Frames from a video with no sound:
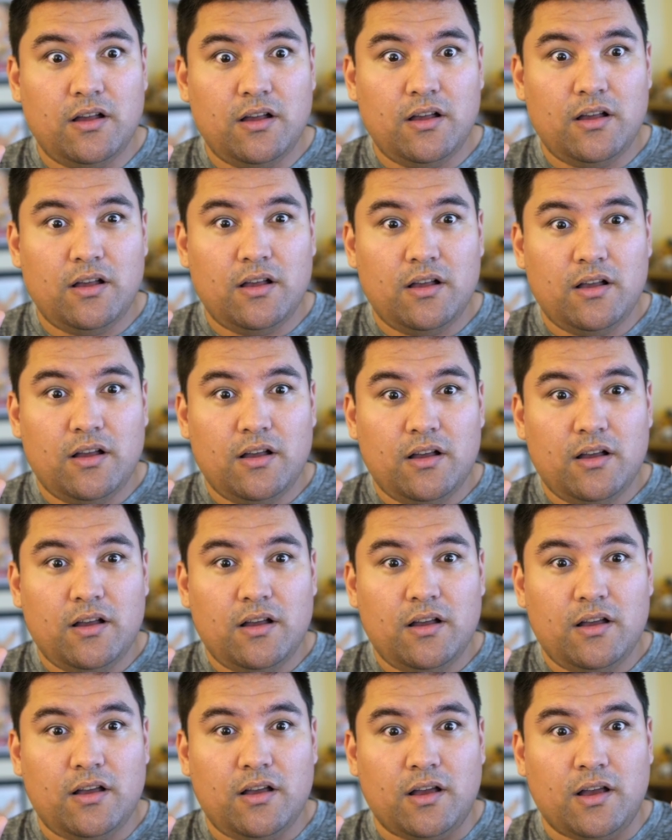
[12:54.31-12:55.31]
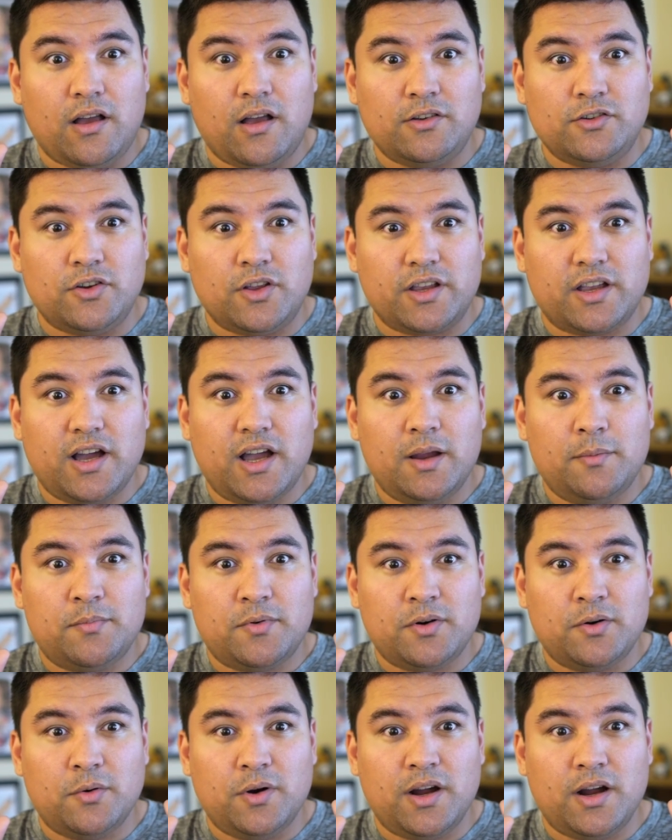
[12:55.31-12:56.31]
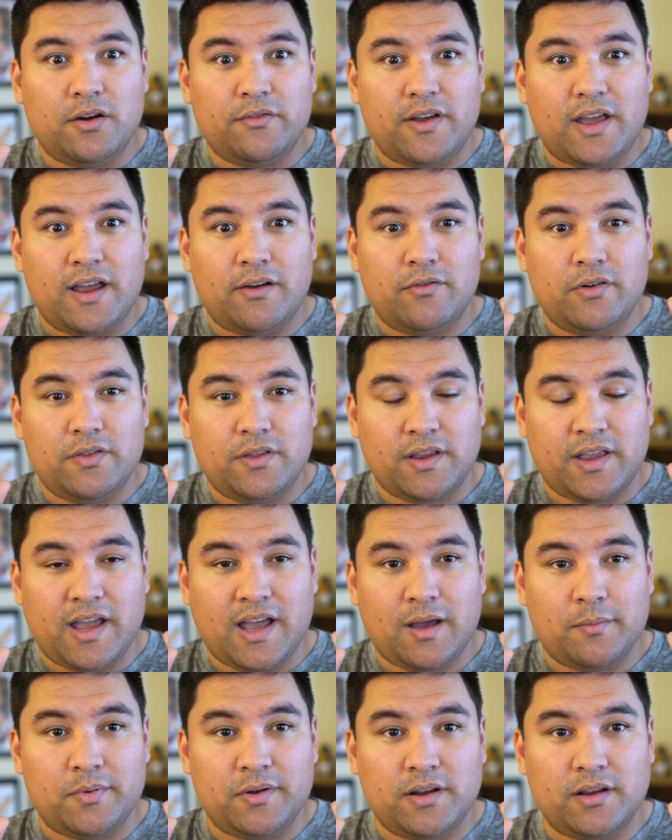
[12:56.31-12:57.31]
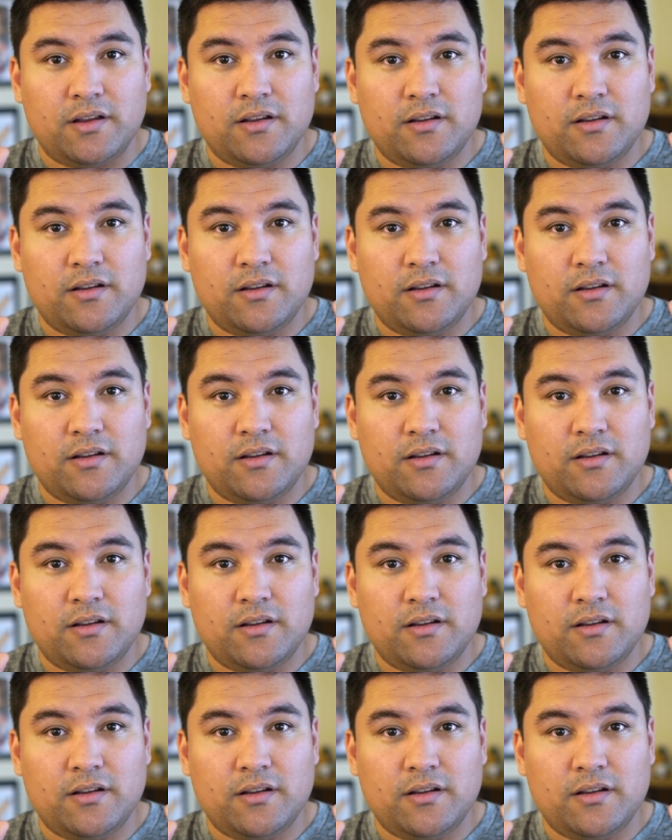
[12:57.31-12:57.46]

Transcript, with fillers: and you're like hyper aware of everything happening